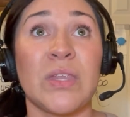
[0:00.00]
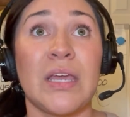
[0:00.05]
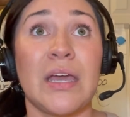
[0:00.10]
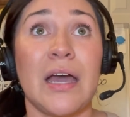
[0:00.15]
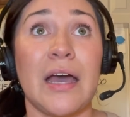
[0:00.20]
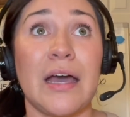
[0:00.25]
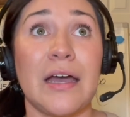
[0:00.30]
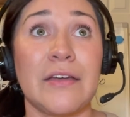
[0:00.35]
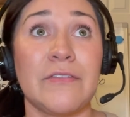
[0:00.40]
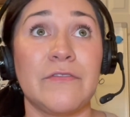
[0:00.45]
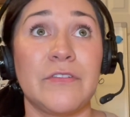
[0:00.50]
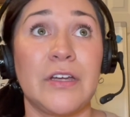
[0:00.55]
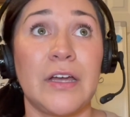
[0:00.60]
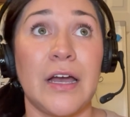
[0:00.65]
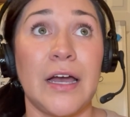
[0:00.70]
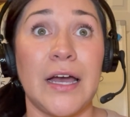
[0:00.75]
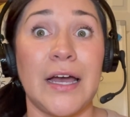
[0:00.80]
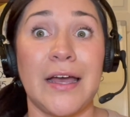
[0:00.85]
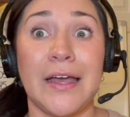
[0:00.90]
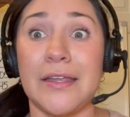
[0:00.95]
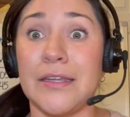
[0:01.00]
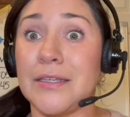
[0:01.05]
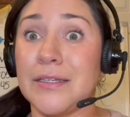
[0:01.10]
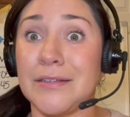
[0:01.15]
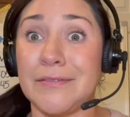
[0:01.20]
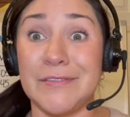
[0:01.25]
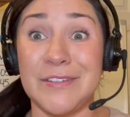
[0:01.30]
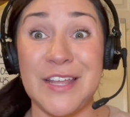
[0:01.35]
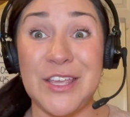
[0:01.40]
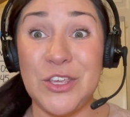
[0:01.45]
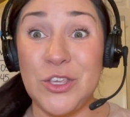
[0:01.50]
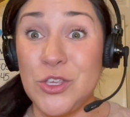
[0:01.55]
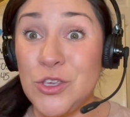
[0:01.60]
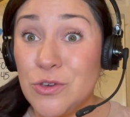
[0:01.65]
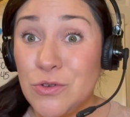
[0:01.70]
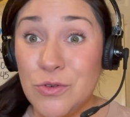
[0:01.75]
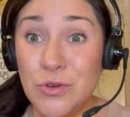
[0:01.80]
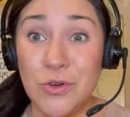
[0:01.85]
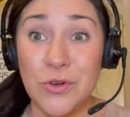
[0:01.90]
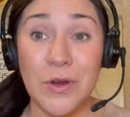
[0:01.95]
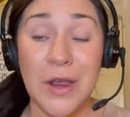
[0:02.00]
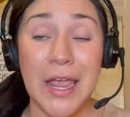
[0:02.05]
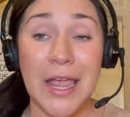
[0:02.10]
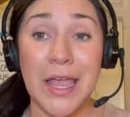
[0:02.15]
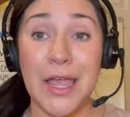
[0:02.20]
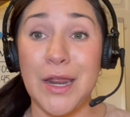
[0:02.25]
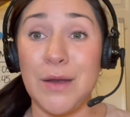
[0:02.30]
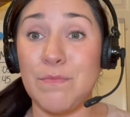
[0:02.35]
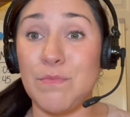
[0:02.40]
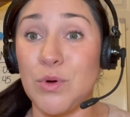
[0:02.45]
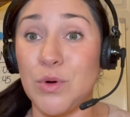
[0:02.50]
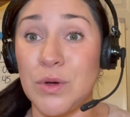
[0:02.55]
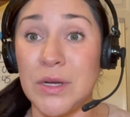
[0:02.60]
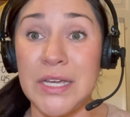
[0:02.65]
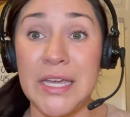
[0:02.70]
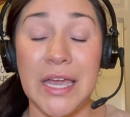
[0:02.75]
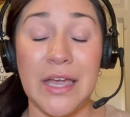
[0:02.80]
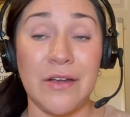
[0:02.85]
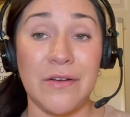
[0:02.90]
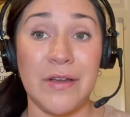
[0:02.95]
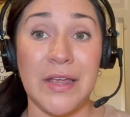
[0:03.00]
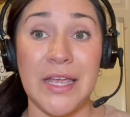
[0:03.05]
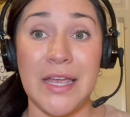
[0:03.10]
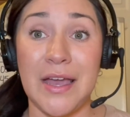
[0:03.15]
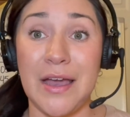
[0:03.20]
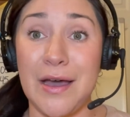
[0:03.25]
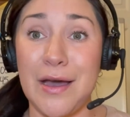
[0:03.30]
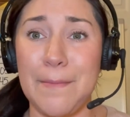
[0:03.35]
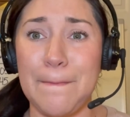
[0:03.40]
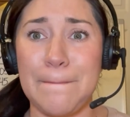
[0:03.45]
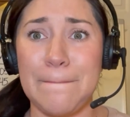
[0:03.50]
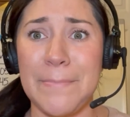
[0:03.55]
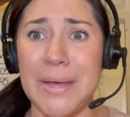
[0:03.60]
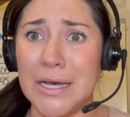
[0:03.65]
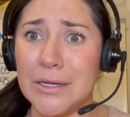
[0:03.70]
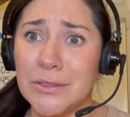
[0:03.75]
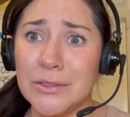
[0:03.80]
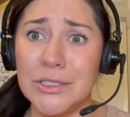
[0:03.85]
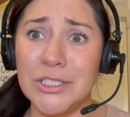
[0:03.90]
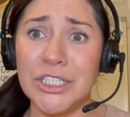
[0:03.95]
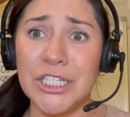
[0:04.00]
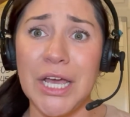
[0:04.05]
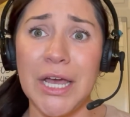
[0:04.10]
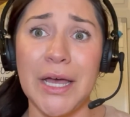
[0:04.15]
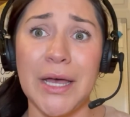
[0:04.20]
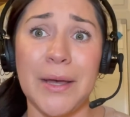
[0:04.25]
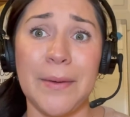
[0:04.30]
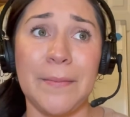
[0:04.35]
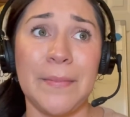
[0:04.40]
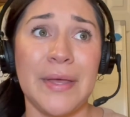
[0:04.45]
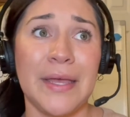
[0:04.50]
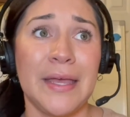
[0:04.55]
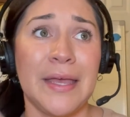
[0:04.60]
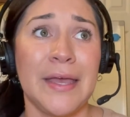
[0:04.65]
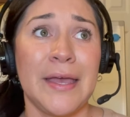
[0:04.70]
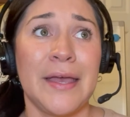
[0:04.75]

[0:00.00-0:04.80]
I've got Ukraine, Bulgaria, Belgium.